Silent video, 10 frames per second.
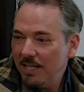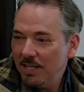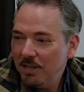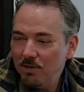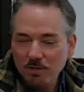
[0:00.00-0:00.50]

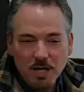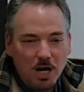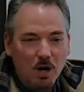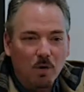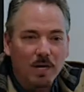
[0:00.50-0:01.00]
you
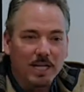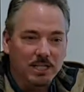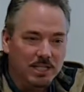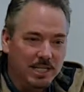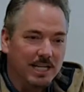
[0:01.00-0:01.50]
know it
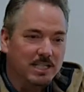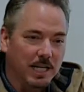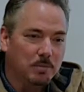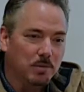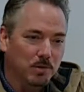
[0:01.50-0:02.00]
stinks
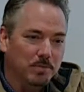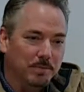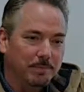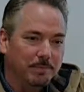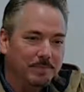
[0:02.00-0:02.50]
like poop,
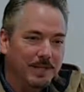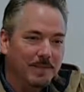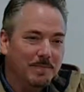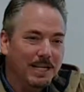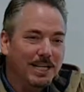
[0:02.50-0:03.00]

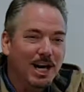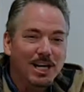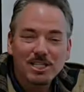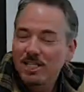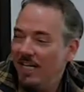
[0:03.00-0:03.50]
hmm.
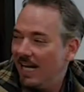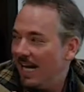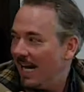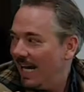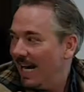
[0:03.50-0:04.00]
because yeah,
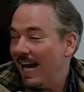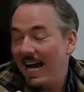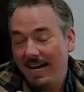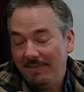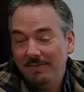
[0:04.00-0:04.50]

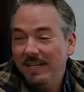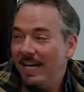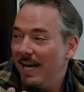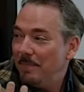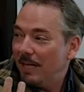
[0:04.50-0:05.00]
yeah
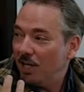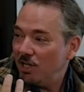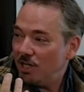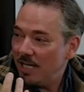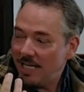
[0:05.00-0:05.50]

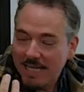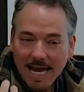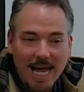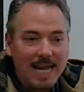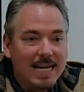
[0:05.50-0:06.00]
because
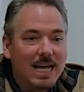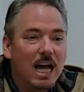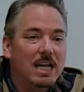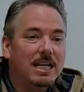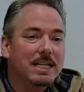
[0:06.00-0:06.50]
that
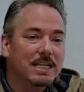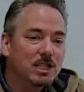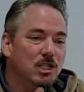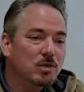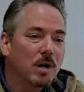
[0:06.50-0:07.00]
I,
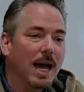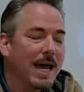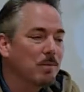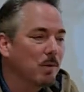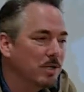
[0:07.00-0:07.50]
this is I
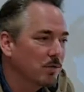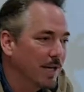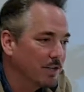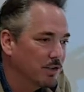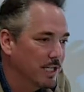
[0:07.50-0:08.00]
had one
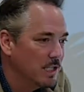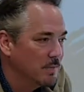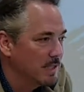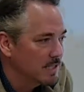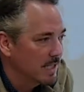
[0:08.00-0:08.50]
director teach
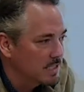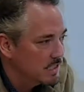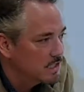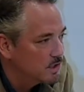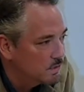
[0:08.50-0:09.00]
me this
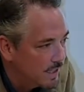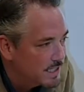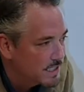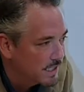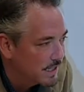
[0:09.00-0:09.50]
lesson. It's the
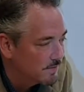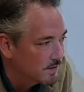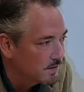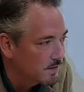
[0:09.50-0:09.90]
greatest thing I ever learned.